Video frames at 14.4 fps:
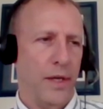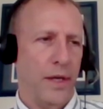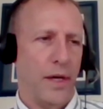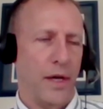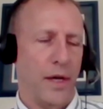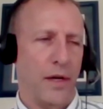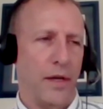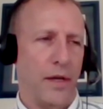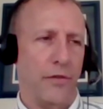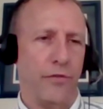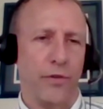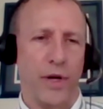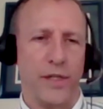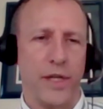Uh,
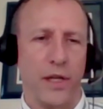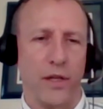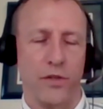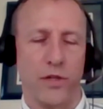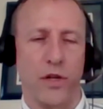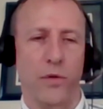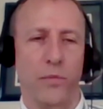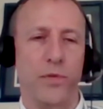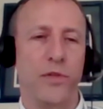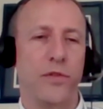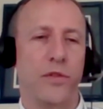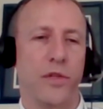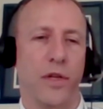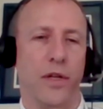infrared
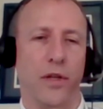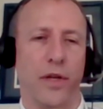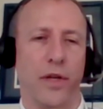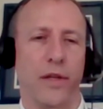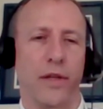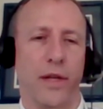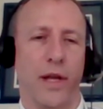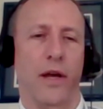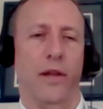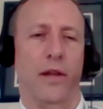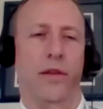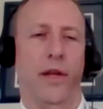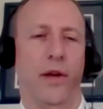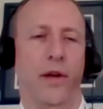telescopes to look at,
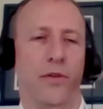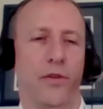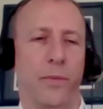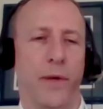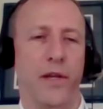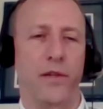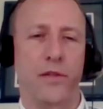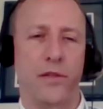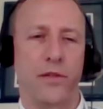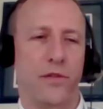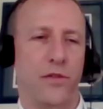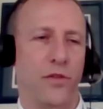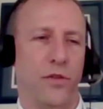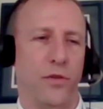at the outer
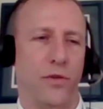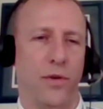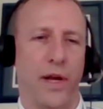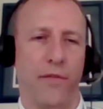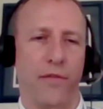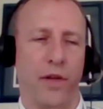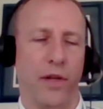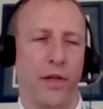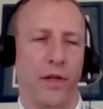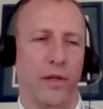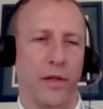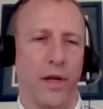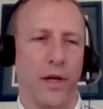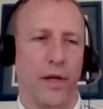space, to
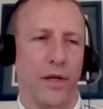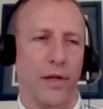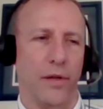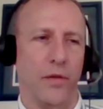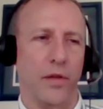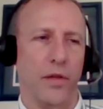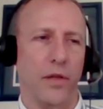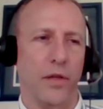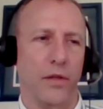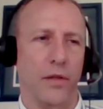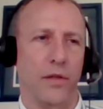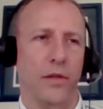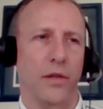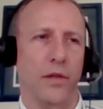having uh,
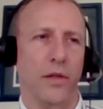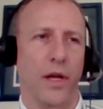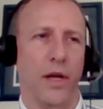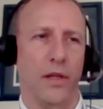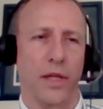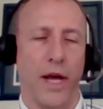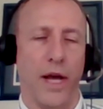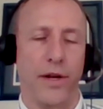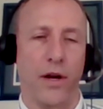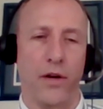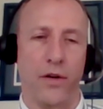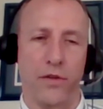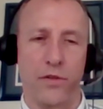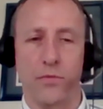uh,
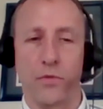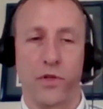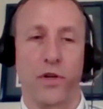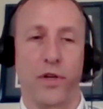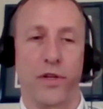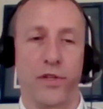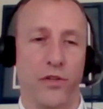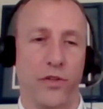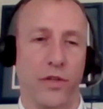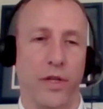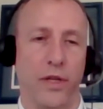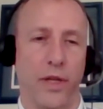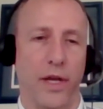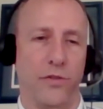LIDARs, which are
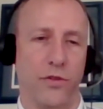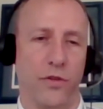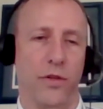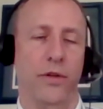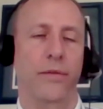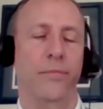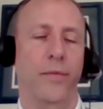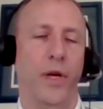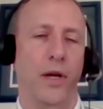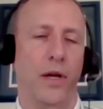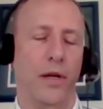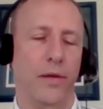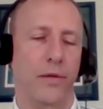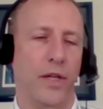essentially laser
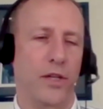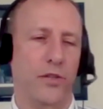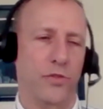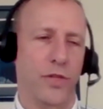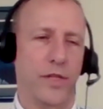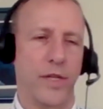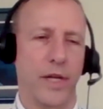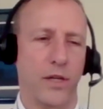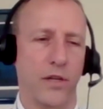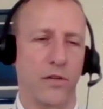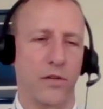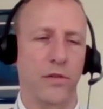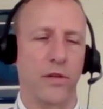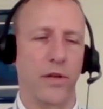uh, laser
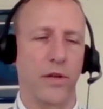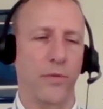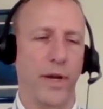detection and